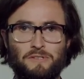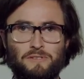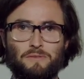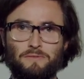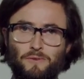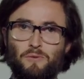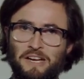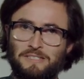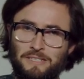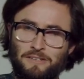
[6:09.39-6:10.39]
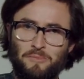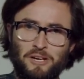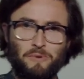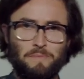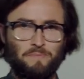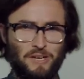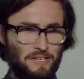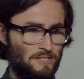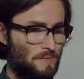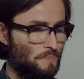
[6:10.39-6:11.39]
the sort of formatting of my web
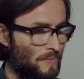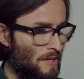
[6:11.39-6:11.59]
page.